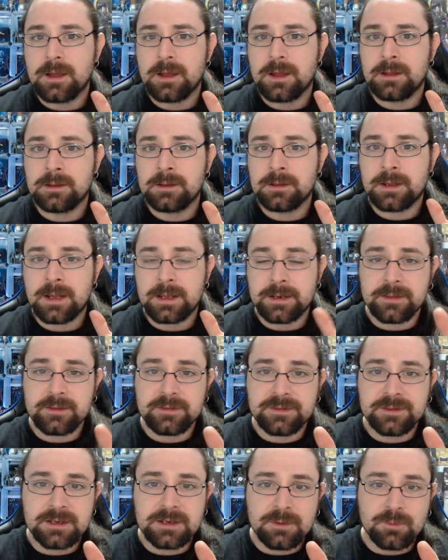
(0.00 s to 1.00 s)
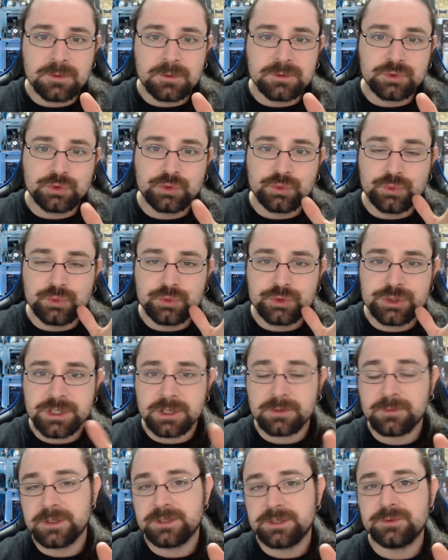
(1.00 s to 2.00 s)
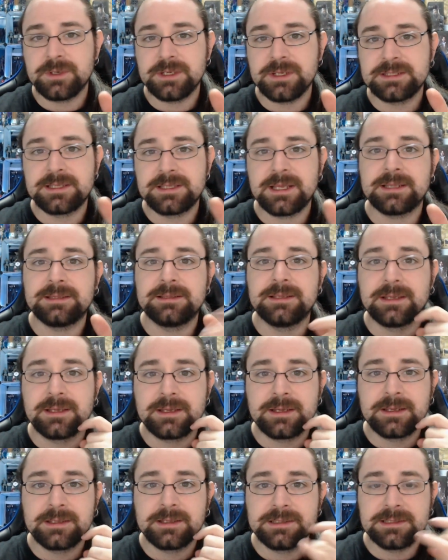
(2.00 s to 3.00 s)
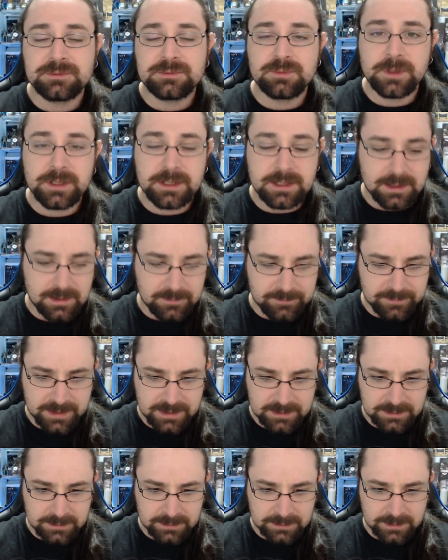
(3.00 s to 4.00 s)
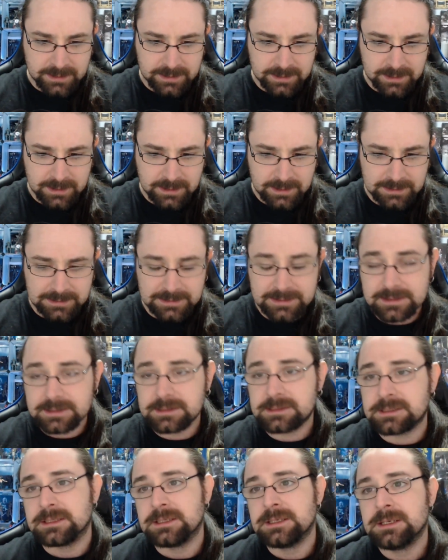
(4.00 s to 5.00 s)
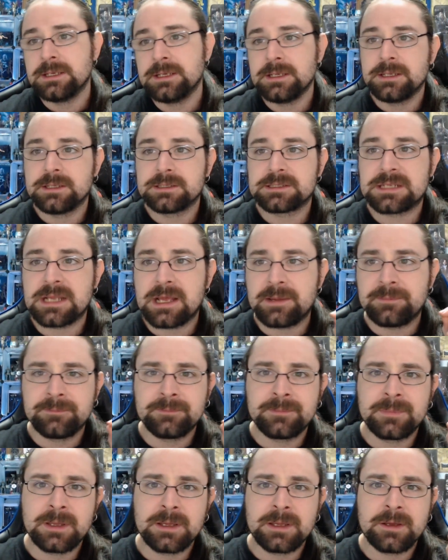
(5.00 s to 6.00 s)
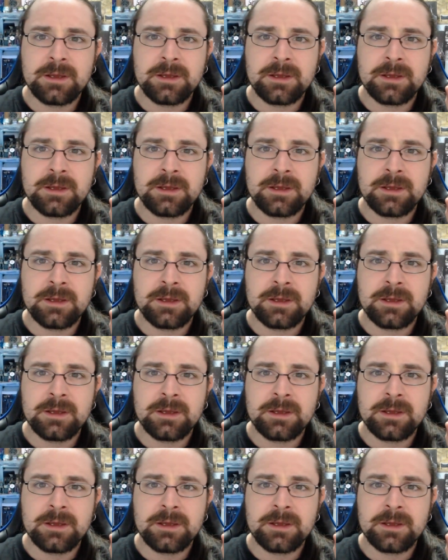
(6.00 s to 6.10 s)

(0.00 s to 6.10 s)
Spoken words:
Another thing I want to share with you is that this week have been leaked some